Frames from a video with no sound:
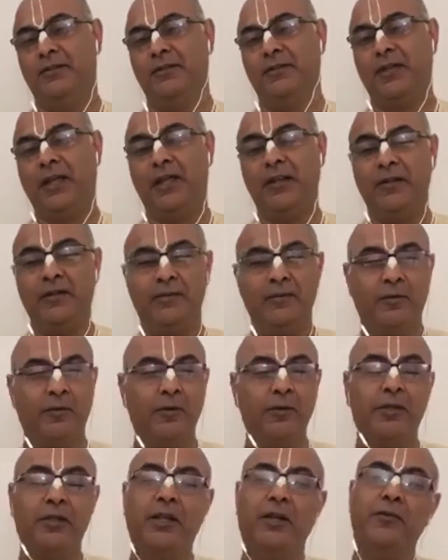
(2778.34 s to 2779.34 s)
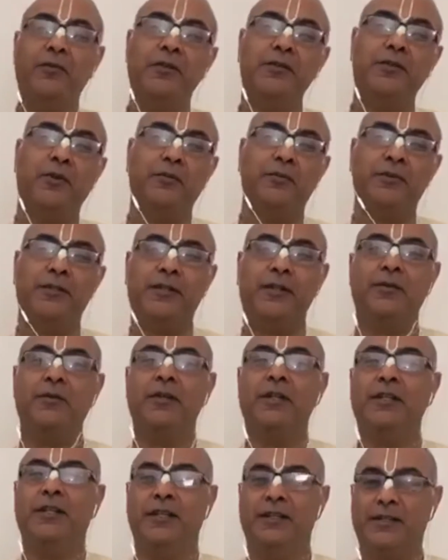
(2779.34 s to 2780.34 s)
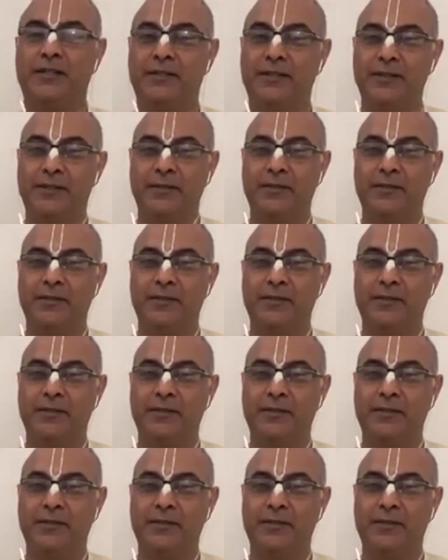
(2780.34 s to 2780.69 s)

And Uddhav is observing this.